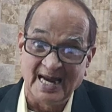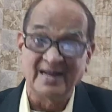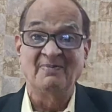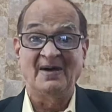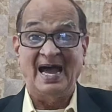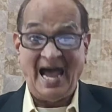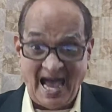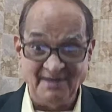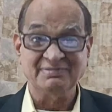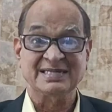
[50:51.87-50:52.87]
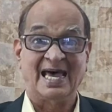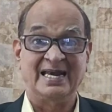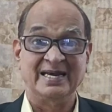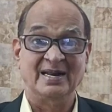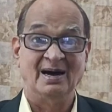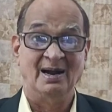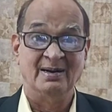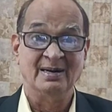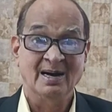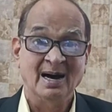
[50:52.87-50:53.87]
that if I have
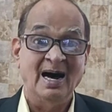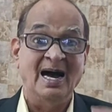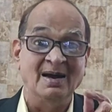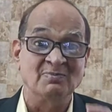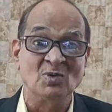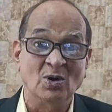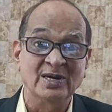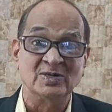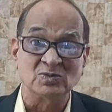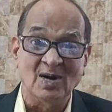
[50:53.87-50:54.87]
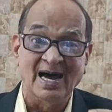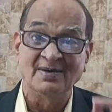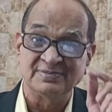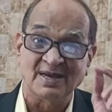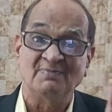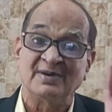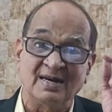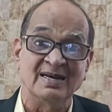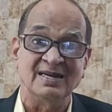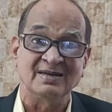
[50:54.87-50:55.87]
Saridon, I am going to have some
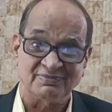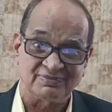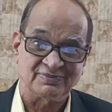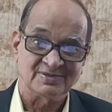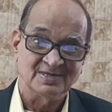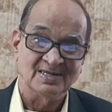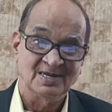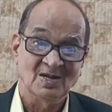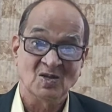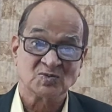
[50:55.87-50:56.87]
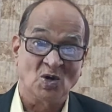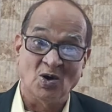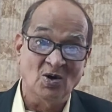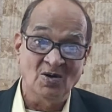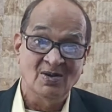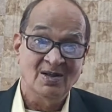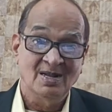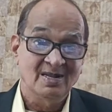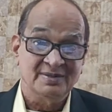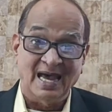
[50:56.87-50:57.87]
relief. So,
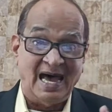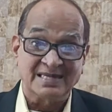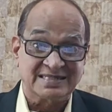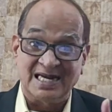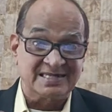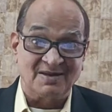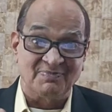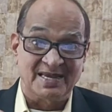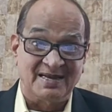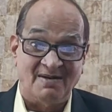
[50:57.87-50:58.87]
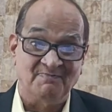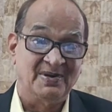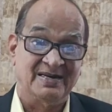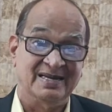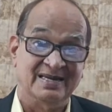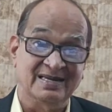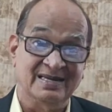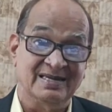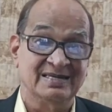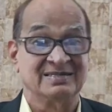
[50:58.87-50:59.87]
the asset of the company
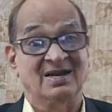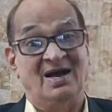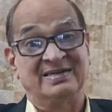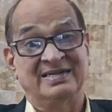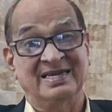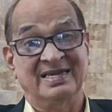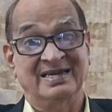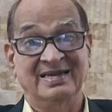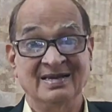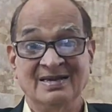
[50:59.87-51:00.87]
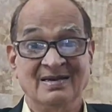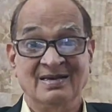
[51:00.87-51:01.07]
is not the